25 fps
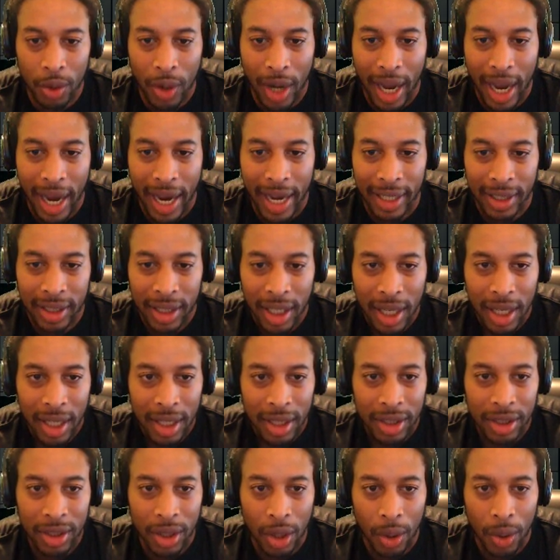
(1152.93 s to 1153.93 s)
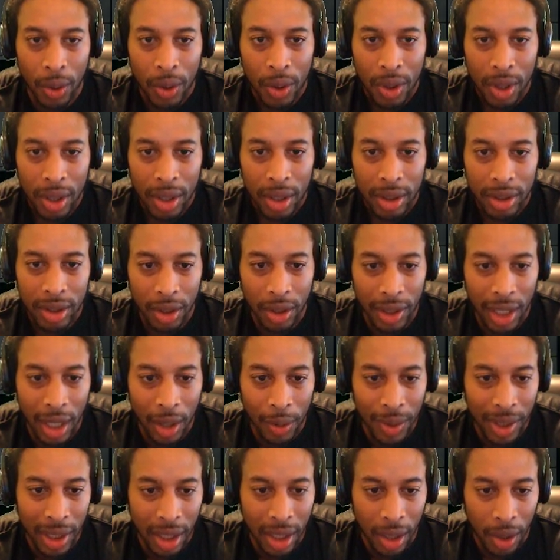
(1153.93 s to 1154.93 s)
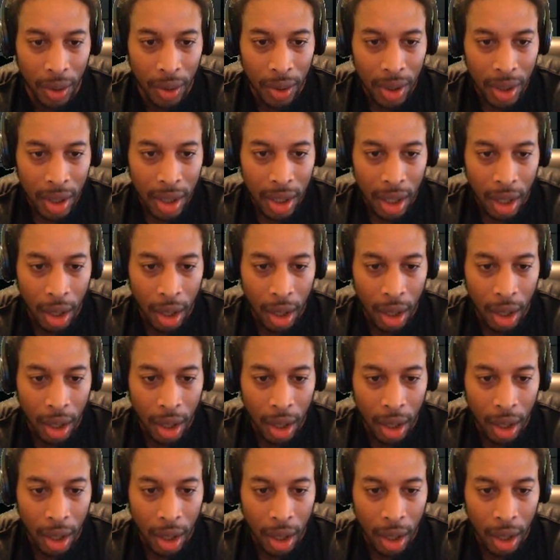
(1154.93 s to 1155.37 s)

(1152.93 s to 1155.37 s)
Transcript: UAZ. So so there we go.